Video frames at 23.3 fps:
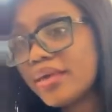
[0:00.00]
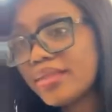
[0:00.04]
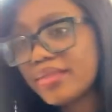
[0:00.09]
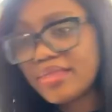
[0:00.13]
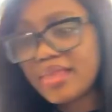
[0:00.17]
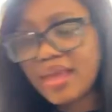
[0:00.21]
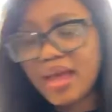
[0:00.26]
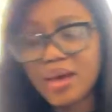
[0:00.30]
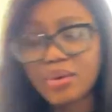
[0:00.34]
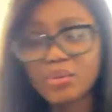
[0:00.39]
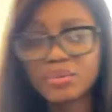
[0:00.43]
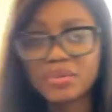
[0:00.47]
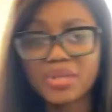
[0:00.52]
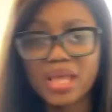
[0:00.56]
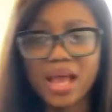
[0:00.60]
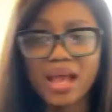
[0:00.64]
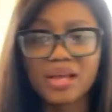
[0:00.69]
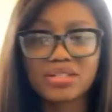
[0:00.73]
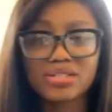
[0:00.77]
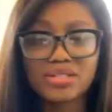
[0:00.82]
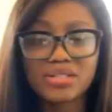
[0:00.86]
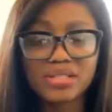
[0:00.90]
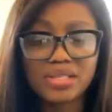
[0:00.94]
that would
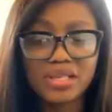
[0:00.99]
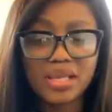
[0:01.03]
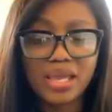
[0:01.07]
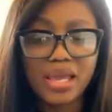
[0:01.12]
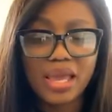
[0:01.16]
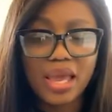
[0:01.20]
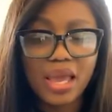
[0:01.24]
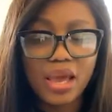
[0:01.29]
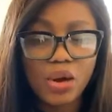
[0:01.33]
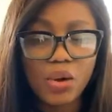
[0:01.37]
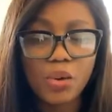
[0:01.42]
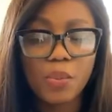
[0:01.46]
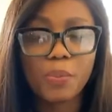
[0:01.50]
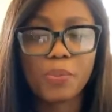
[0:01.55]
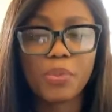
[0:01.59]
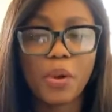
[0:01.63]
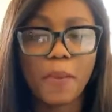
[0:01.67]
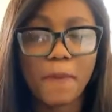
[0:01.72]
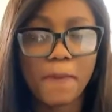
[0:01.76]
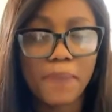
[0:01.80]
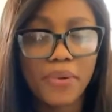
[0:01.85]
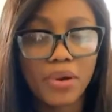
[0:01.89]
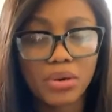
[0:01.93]
actually help
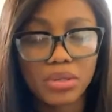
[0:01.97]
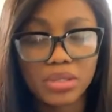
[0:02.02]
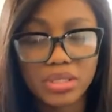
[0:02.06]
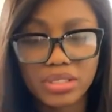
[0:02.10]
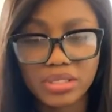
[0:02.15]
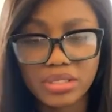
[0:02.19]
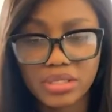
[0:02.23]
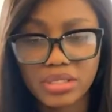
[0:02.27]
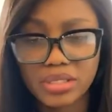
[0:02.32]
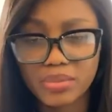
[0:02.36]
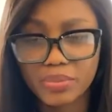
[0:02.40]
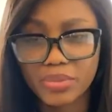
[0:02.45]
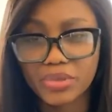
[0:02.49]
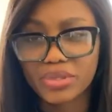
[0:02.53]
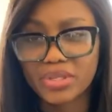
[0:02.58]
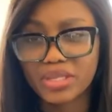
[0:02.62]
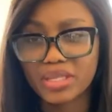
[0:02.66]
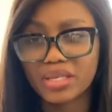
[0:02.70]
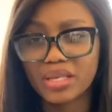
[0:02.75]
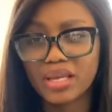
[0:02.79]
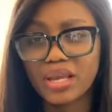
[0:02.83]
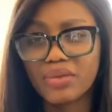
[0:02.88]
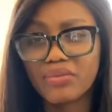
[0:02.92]
polish the
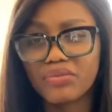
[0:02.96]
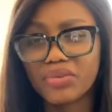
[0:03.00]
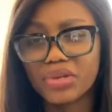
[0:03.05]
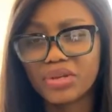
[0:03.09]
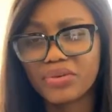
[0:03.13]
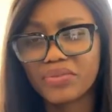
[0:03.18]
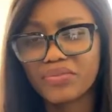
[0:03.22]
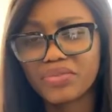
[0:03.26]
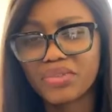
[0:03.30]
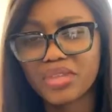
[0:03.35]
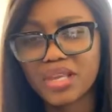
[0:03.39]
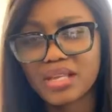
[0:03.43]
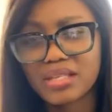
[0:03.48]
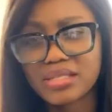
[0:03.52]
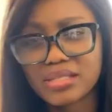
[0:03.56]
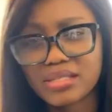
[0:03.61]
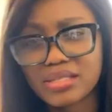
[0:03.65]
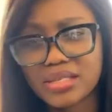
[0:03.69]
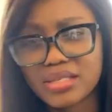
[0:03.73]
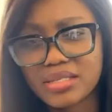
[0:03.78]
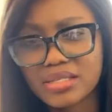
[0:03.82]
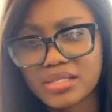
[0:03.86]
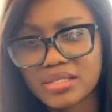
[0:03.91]
body, get rid of dead
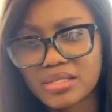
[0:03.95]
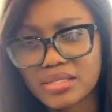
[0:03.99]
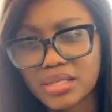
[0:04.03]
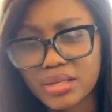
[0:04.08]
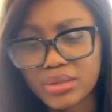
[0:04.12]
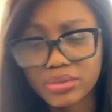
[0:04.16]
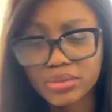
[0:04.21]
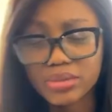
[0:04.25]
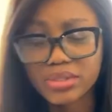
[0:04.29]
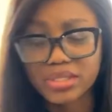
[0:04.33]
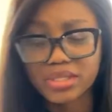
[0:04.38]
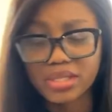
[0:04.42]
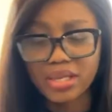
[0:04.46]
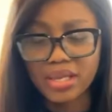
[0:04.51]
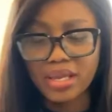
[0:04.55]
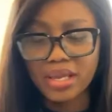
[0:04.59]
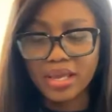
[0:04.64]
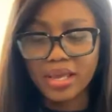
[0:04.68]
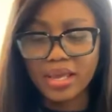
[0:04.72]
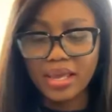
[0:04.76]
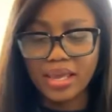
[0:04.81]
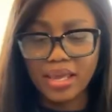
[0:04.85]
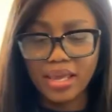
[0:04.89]
skin cells,
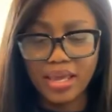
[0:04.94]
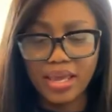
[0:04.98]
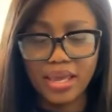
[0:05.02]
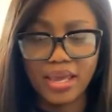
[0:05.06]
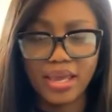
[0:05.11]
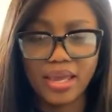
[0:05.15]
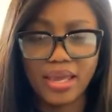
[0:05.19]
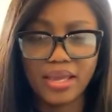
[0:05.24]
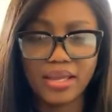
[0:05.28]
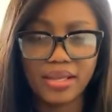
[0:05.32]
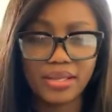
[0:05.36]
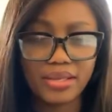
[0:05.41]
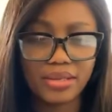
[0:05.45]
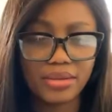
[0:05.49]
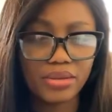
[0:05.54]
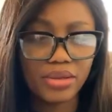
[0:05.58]
and